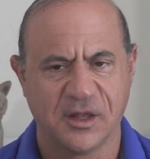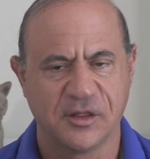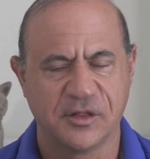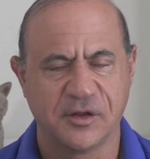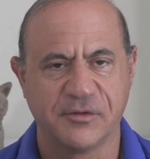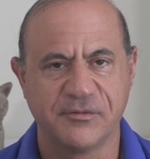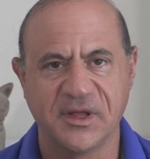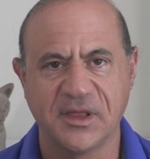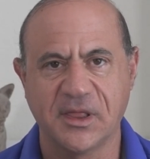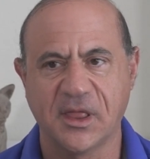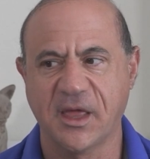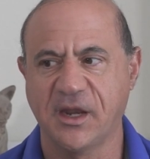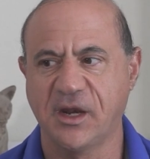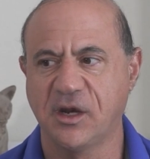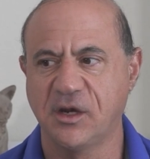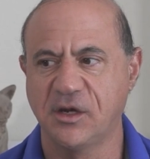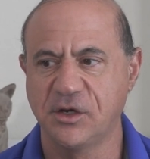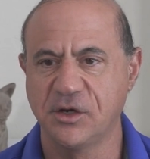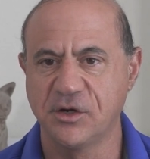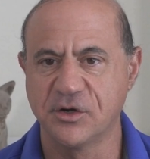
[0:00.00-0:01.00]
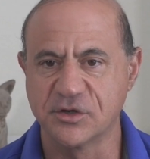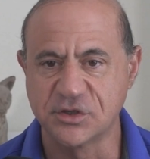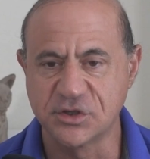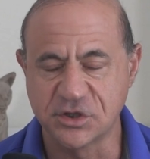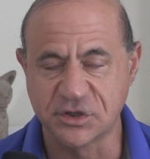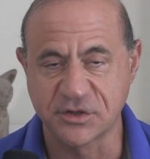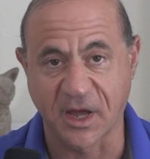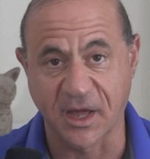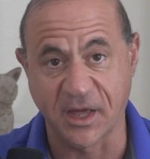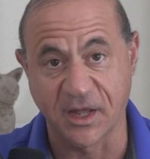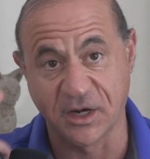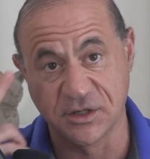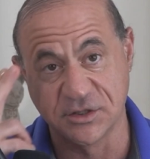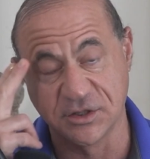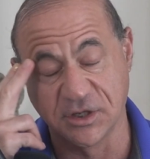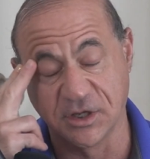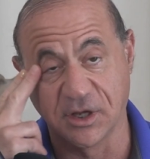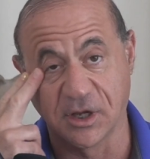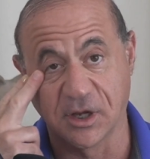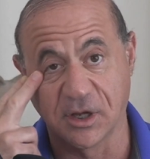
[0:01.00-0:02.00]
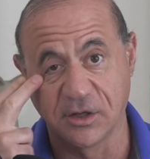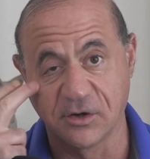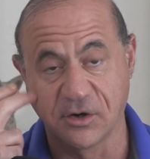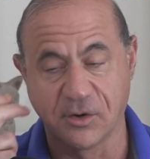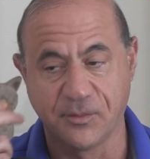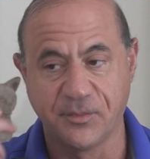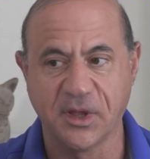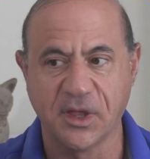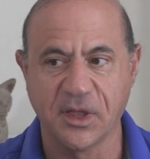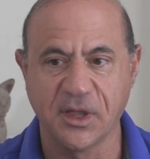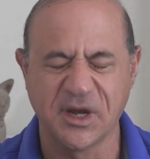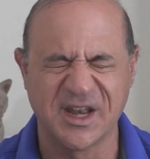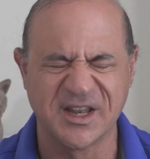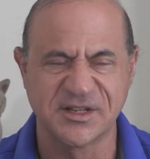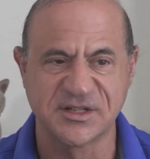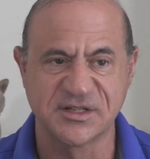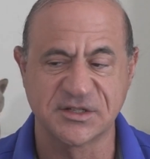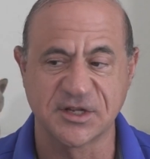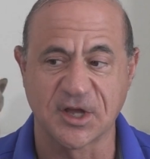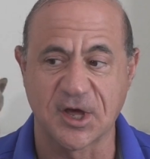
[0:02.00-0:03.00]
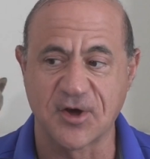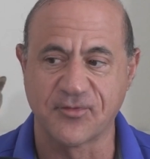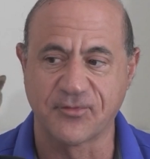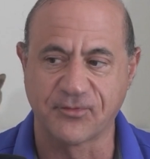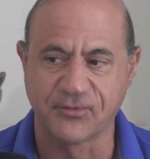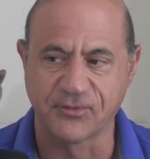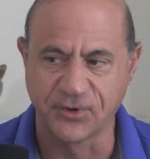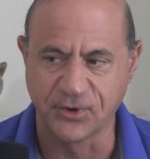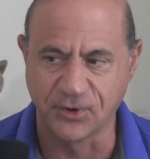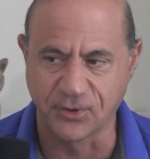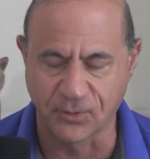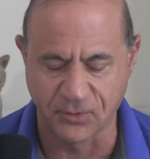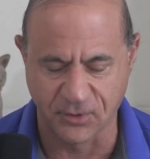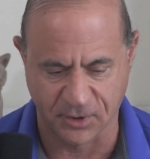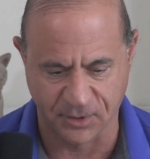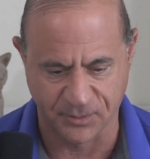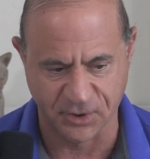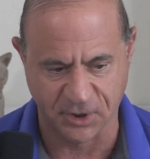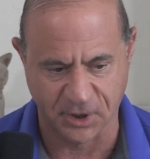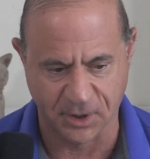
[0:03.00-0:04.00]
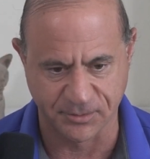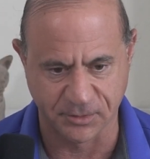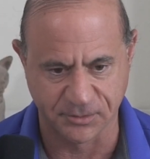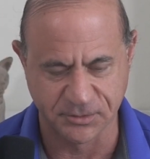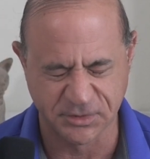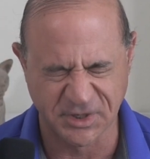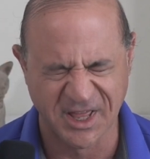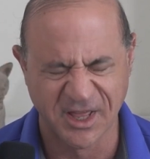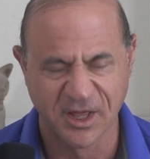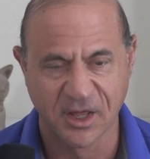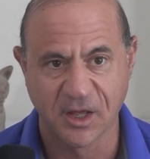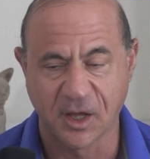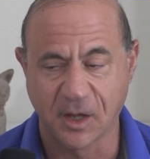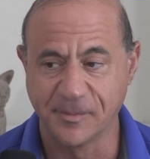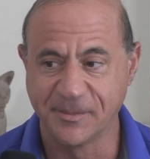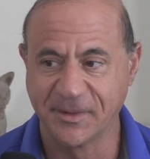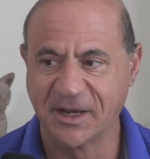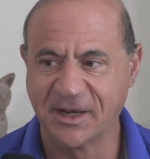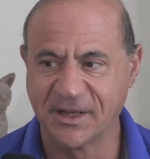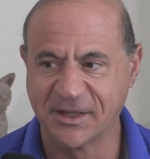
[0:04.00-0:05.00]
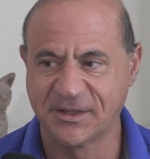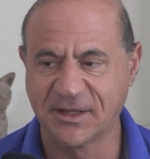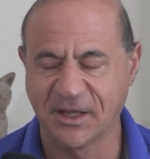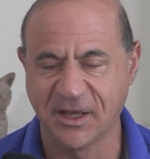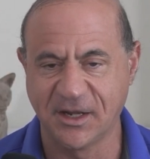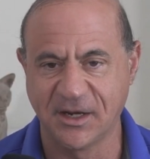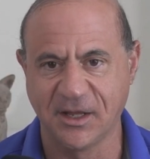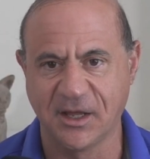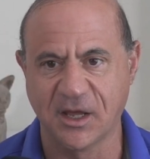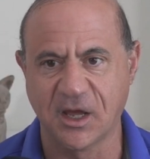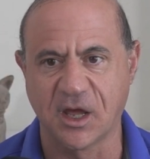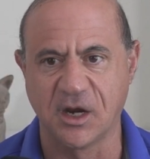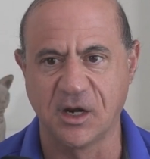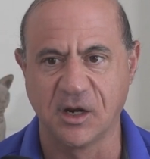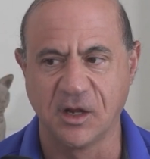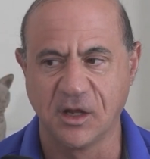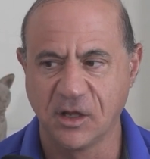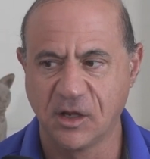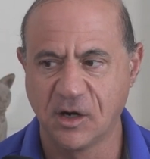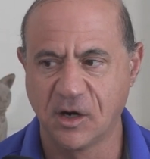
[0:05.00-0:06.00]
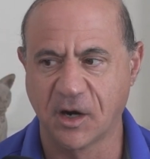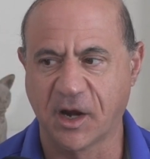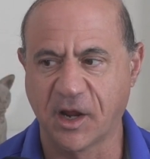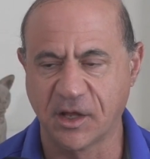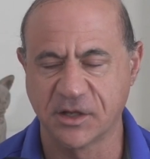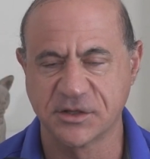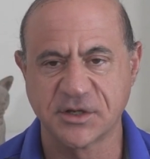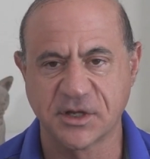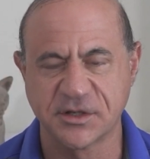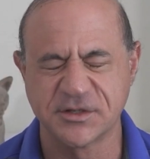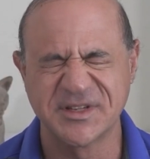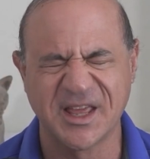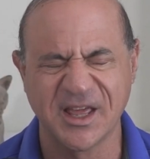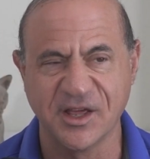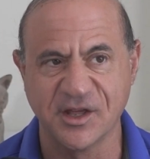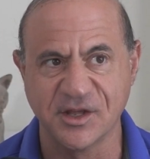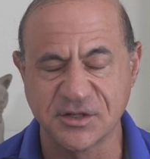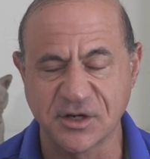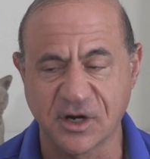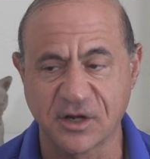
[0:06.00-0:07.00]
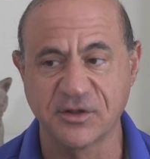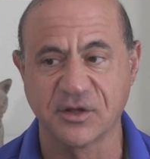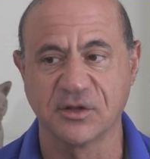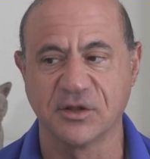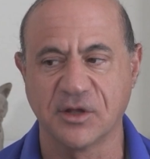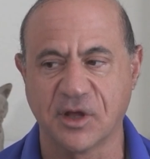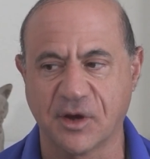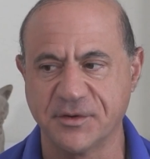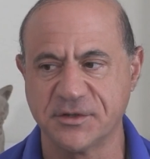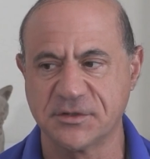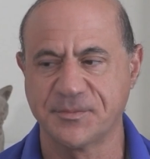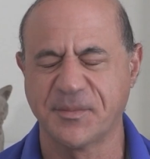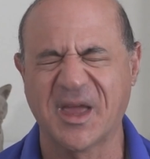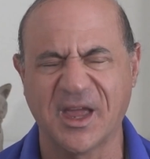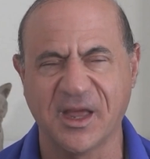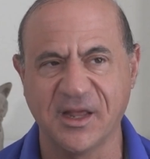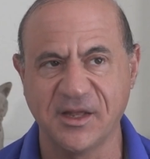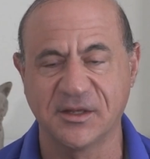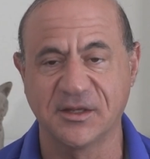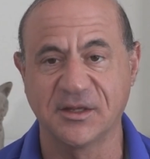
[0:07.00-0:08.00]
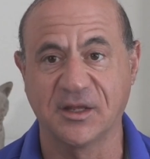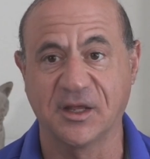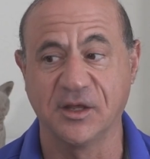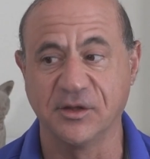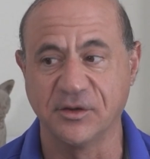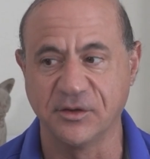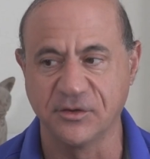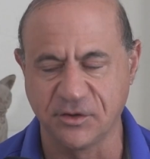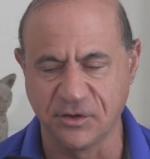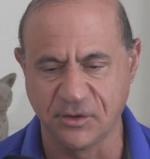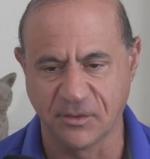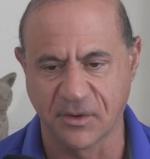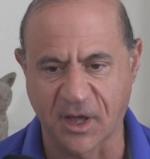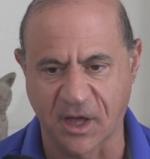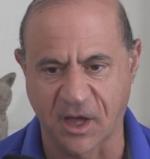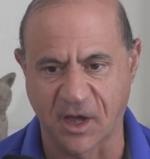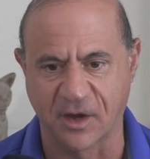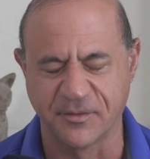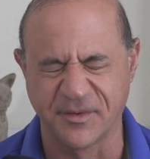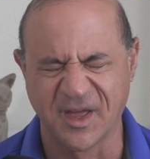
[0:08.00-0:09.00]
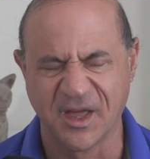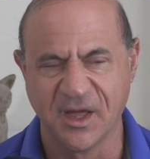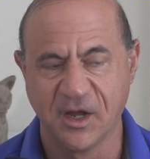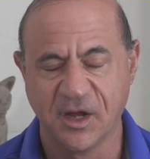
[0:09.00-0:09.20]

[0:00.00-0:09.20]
They're related to your strategy and your ability to solve real world problems. I'm going to say it again. Your hands on skills are the lowest paid skills you have.